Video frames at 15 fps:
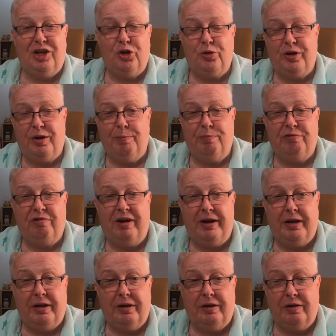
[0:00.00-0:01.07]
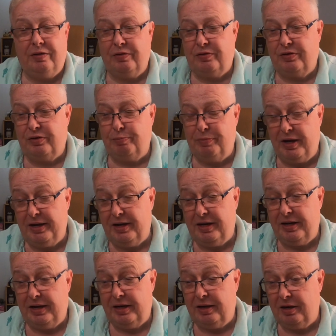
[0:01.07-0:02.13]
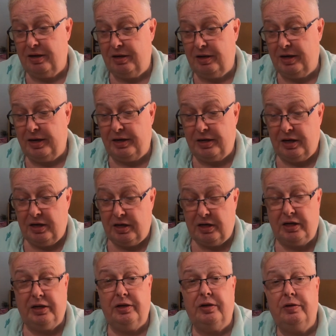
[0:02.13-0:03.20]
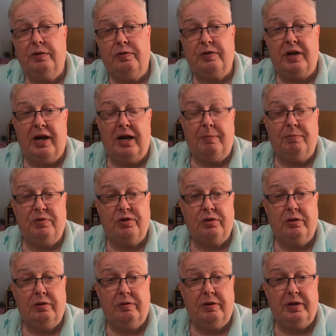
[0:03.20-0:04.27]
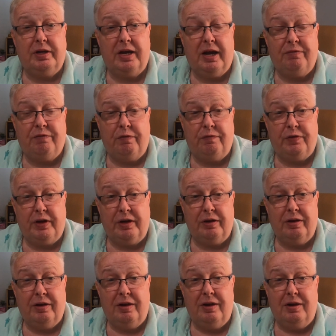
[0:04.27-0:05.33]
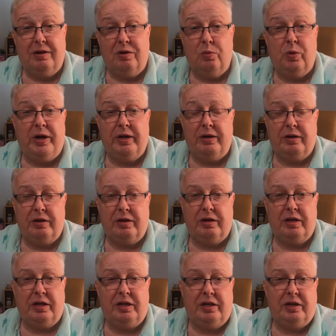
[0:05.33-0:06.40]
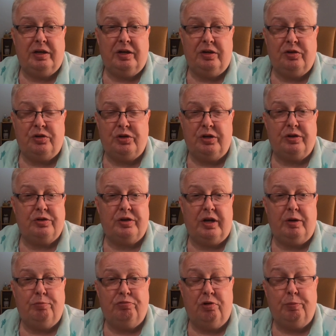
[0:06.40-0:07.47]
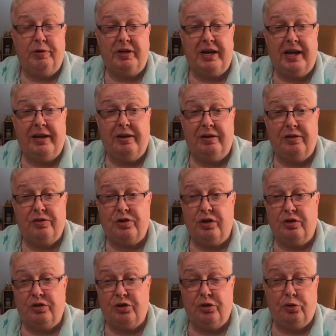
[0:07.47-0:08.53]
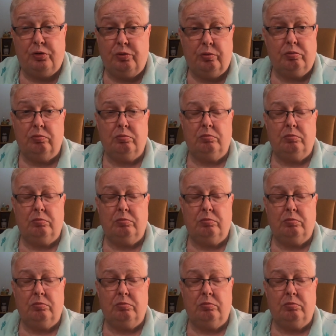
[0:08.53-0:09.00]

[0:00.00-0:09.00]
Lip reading: look at Brian smiling like he knows absolutely everything when he is just a propagandist to